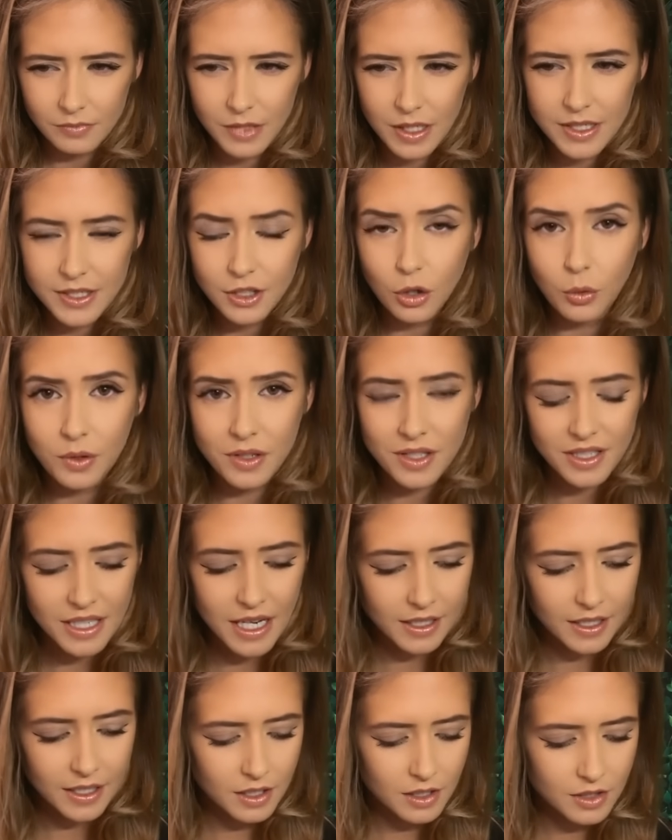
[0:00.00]
slow and
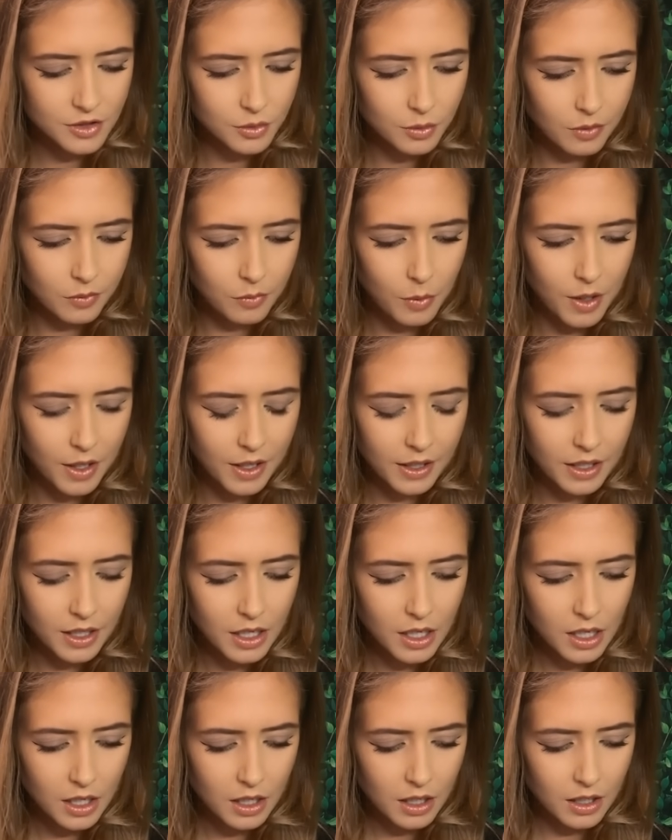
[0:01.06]
steady sort of way.
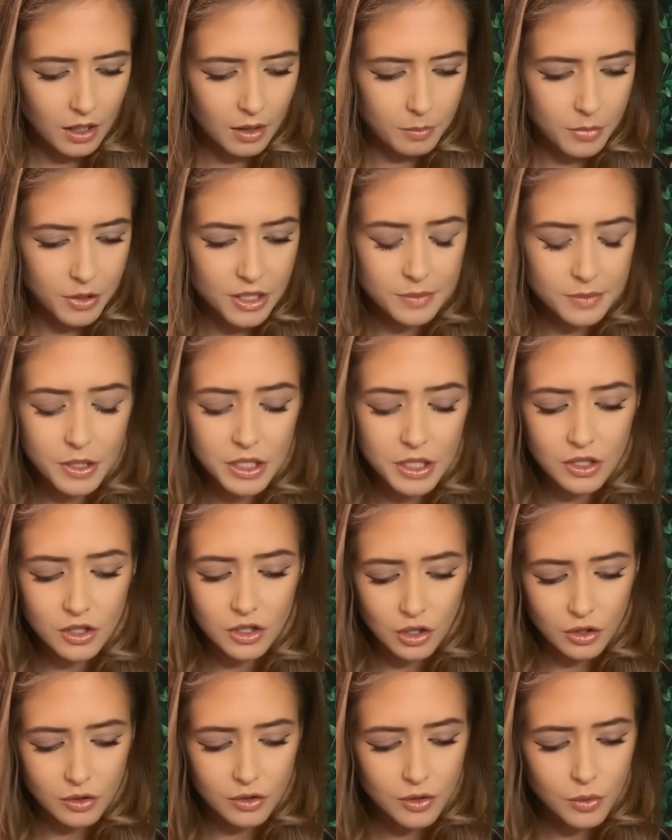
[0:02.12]
But this person
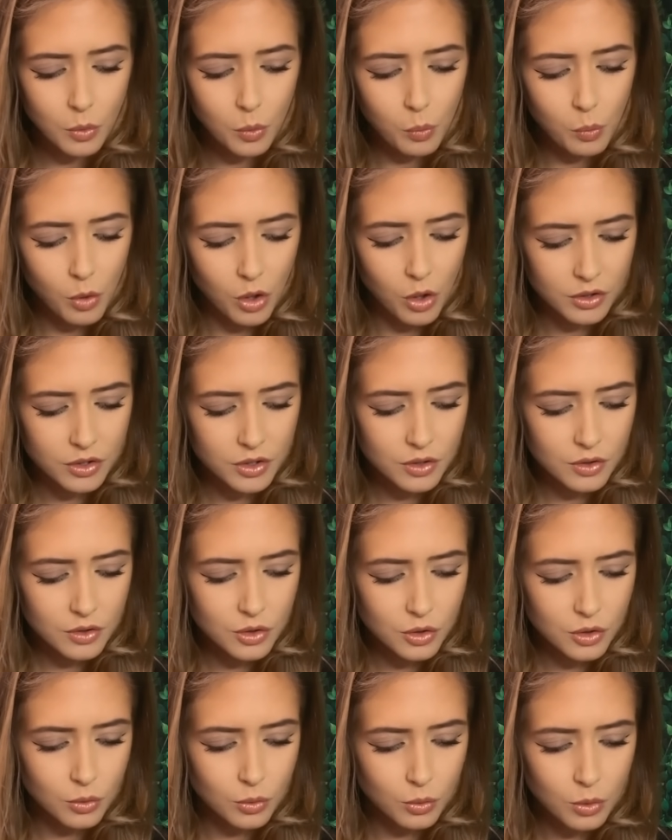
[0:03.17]
does want
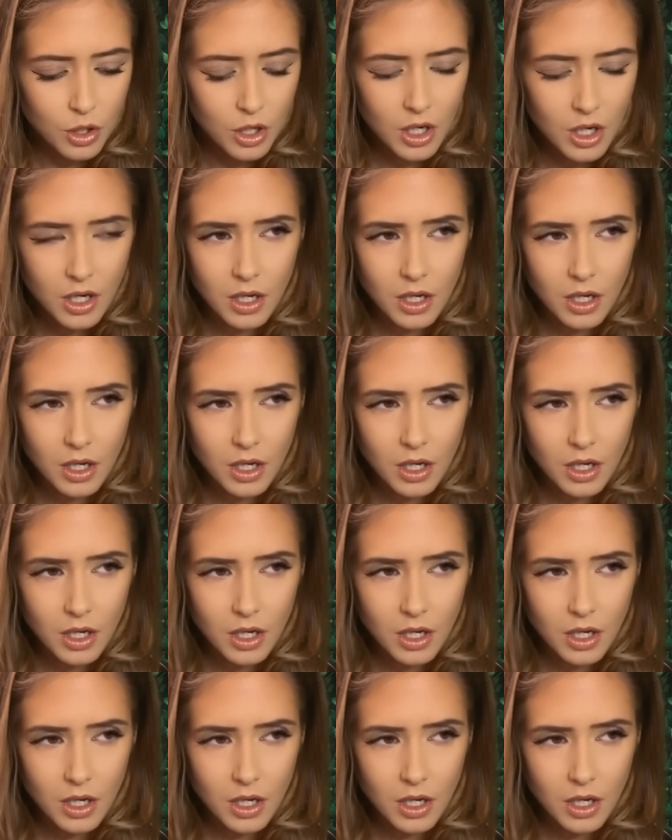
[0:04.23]
to